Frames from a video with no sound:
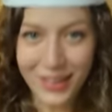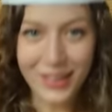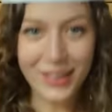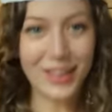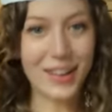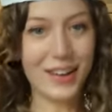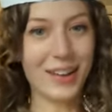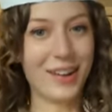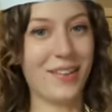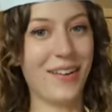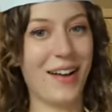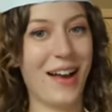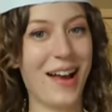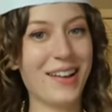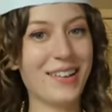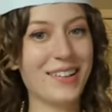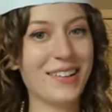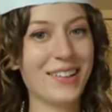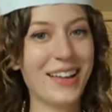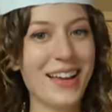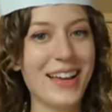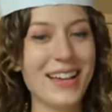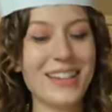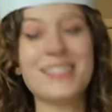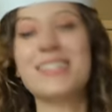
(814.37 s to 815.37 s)

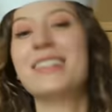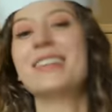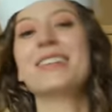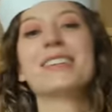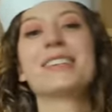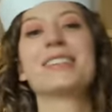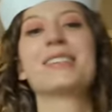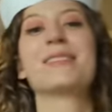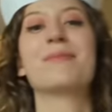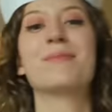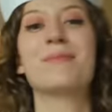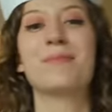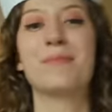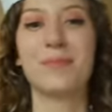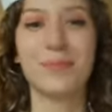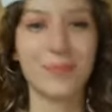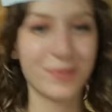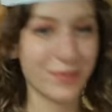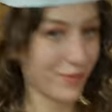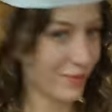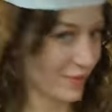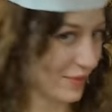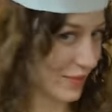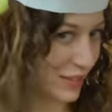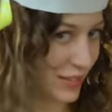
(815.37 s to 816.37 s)
Congratulations!
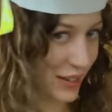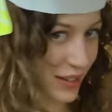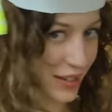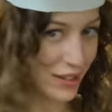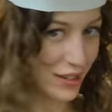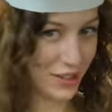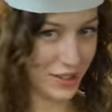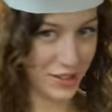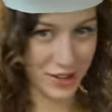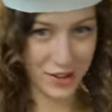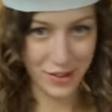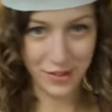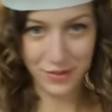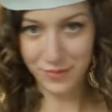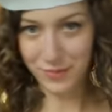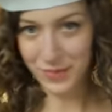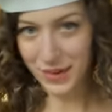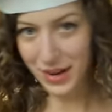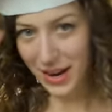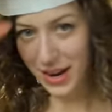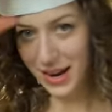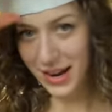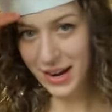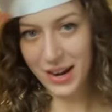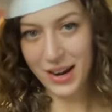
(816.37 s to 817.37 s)
You've
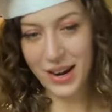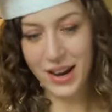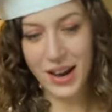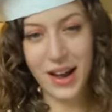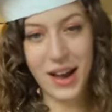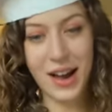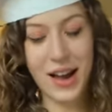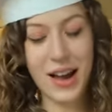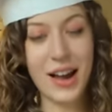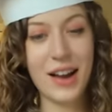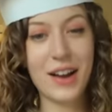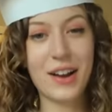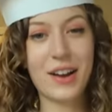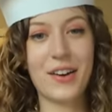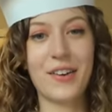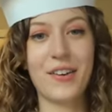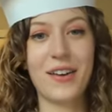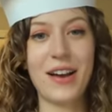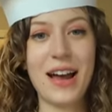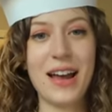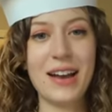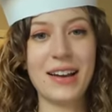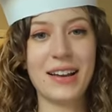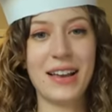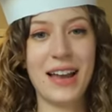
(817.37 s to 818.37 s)
made a
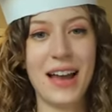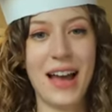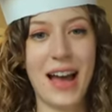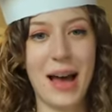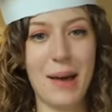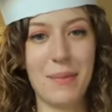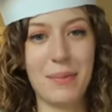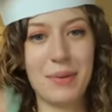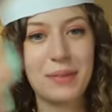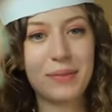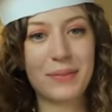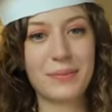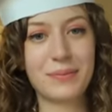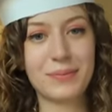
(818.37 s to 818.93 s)
grad cap.